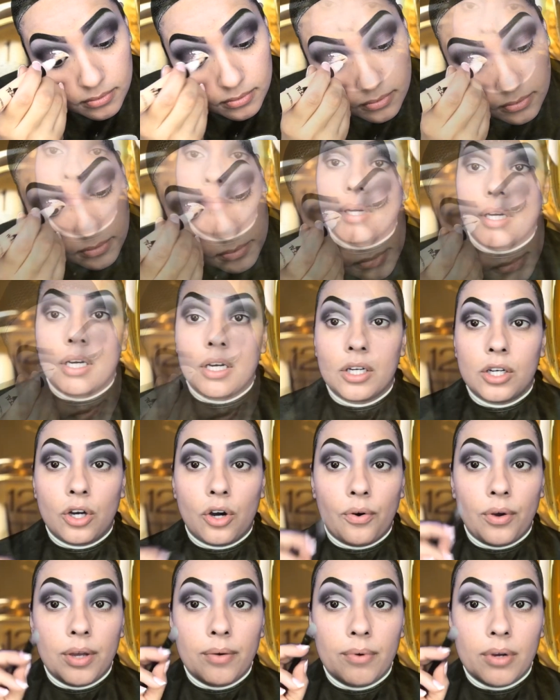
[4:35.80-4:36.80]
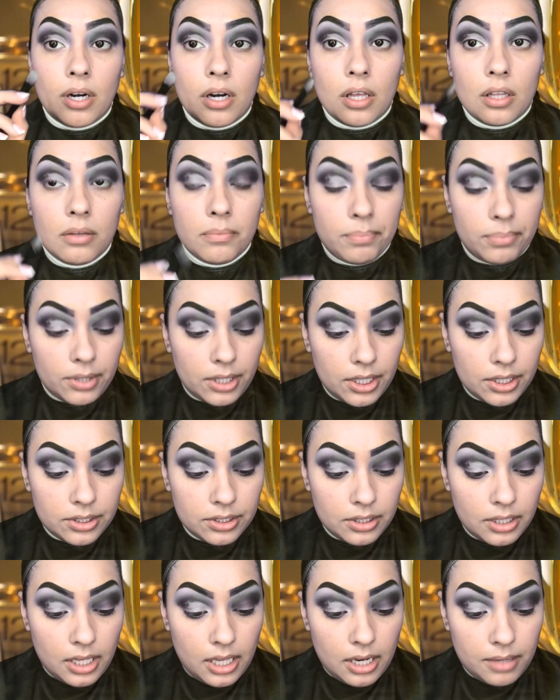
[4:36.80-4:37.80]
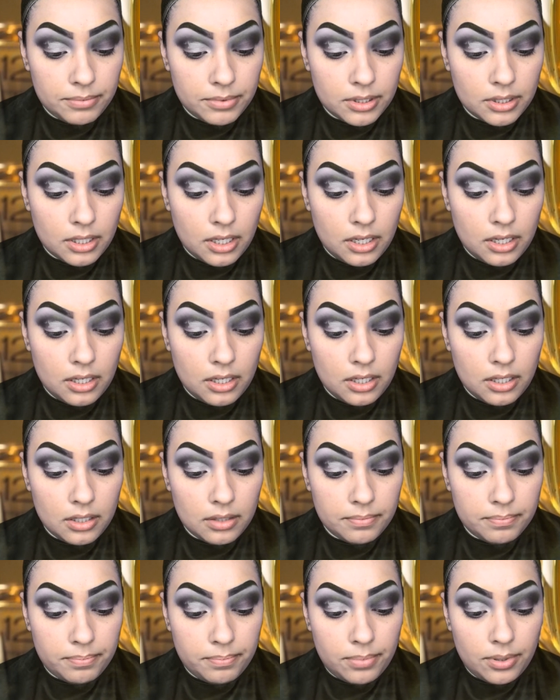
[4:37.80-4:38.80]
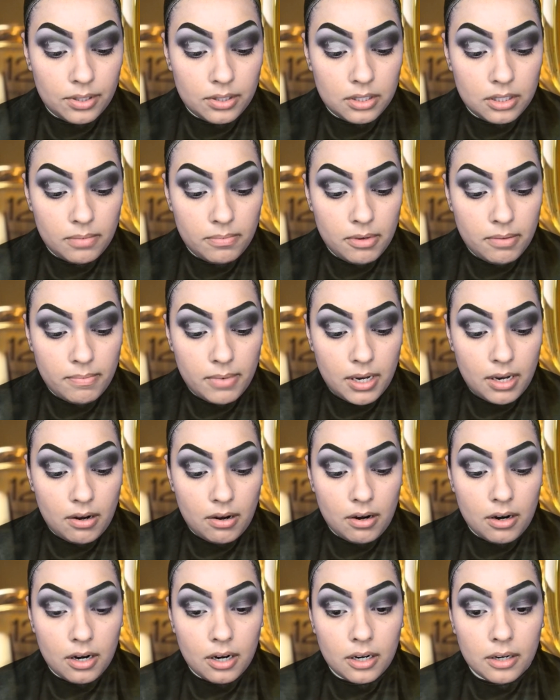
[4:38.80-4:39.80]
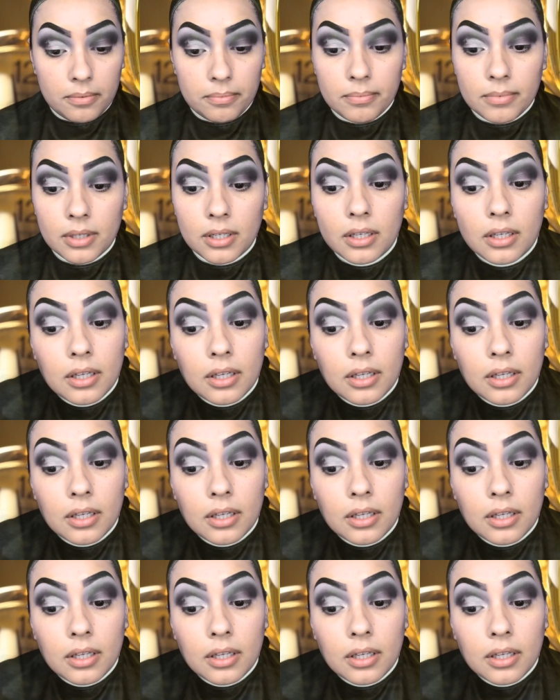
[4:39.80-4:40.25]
I'm going with another brush, and I'm just gonna put some in my arm